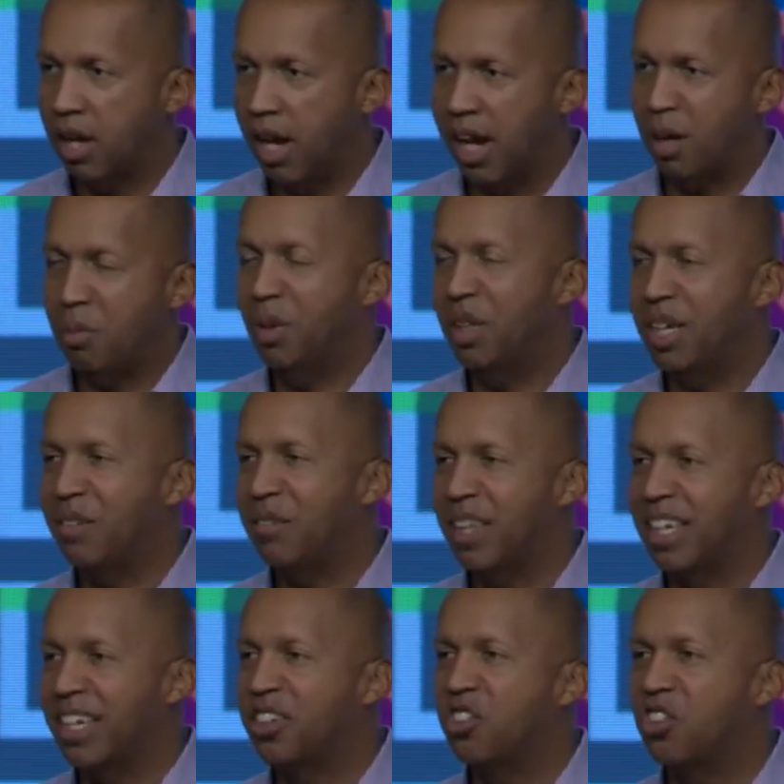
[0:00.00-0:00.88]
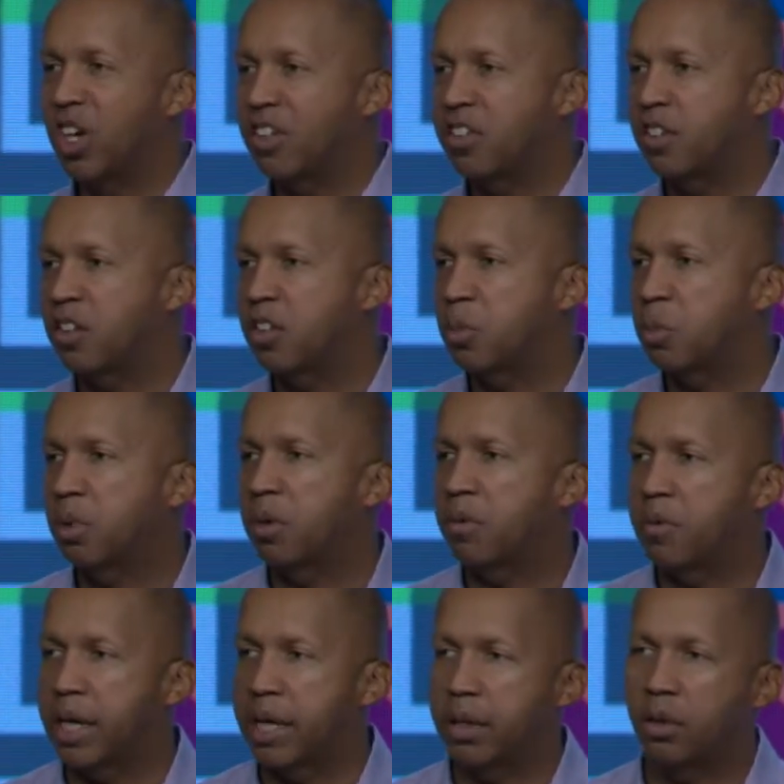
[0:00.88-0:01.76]
I believe that injustice
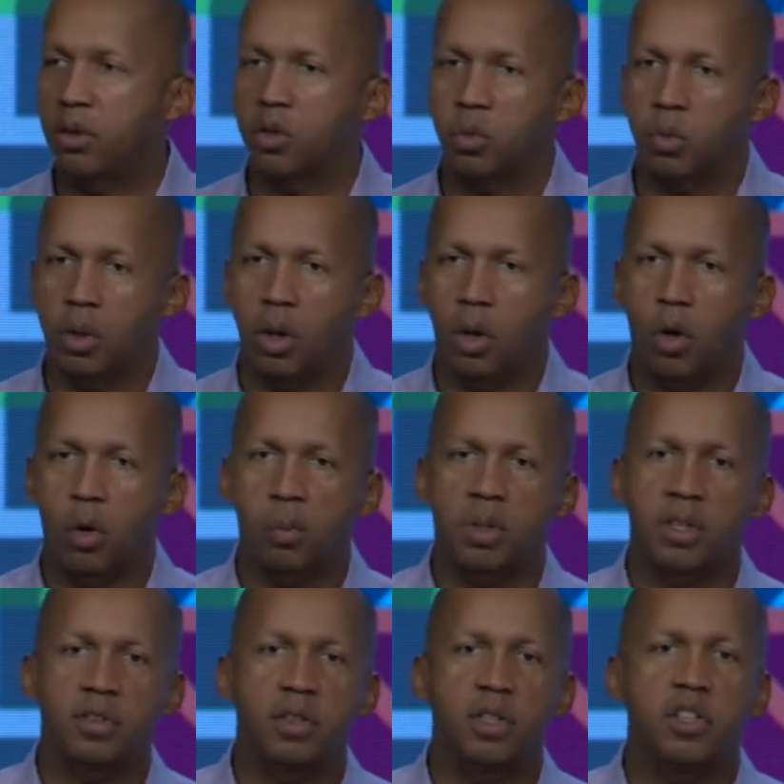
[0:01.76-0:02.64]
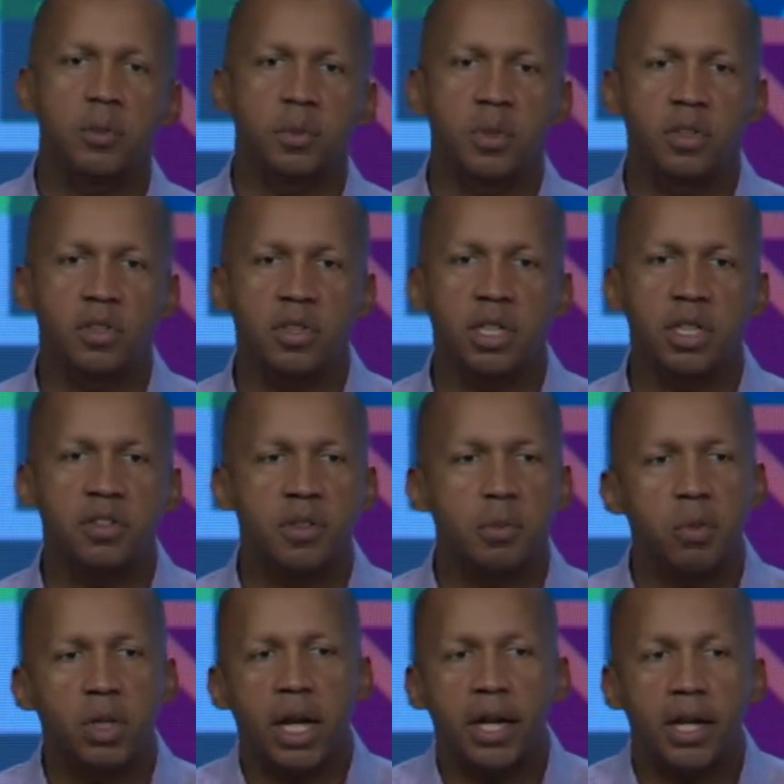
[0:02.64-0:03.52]
prevails where hopelessness persists.
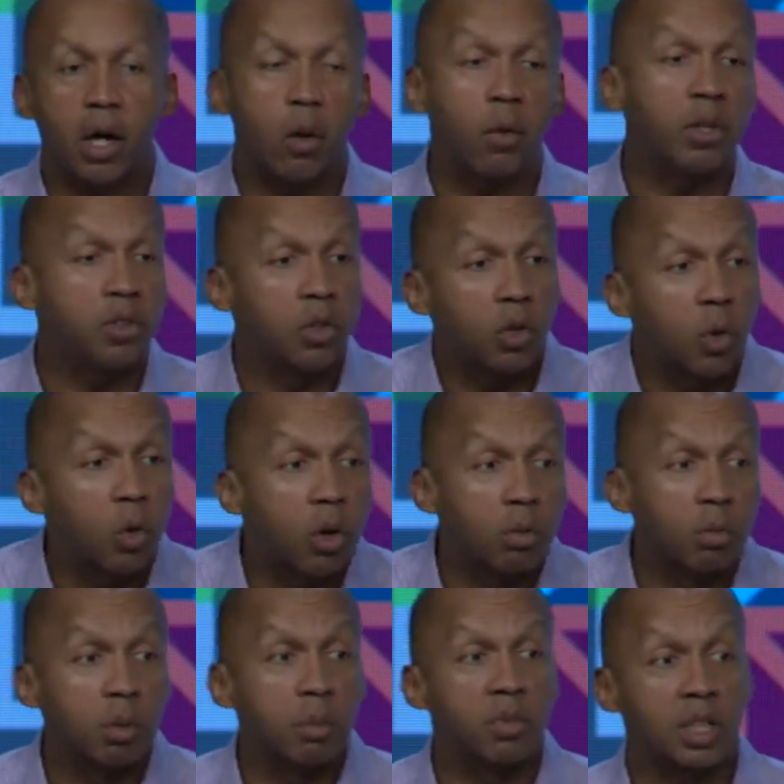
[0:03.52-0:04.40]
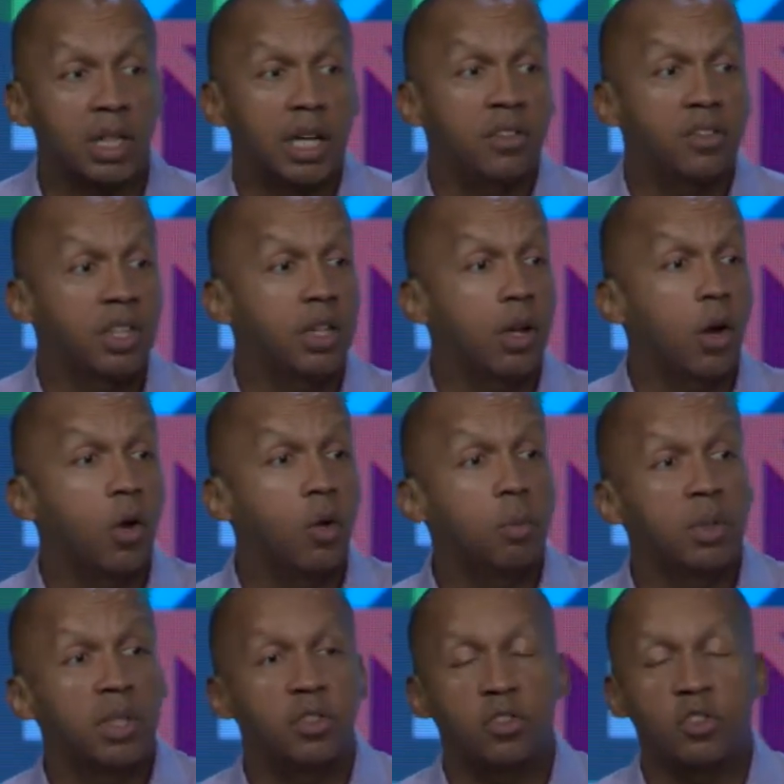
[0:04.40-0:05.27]
And when I go into courtrooms and I see a
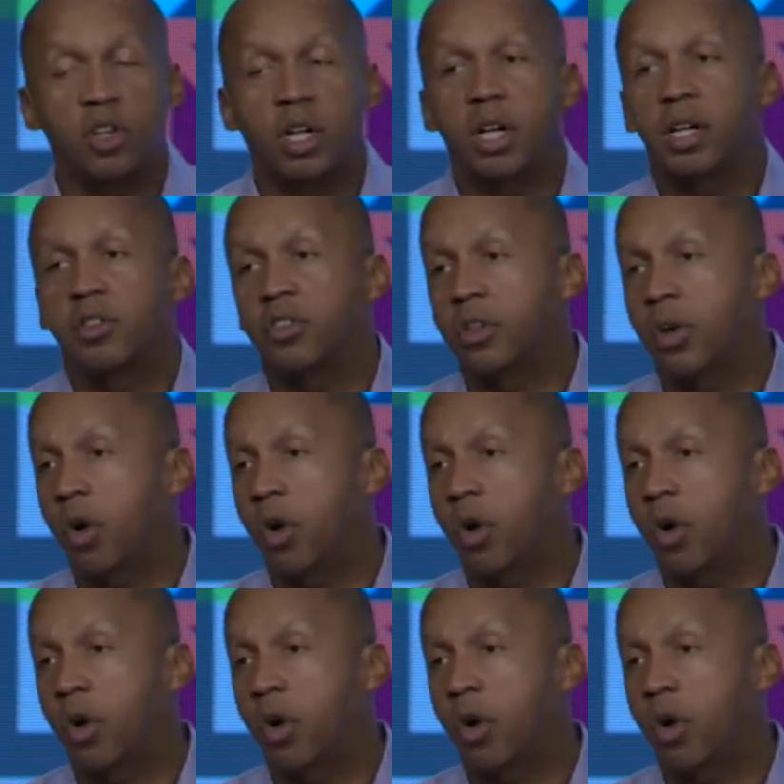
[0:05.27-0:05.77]
hopeless judge and a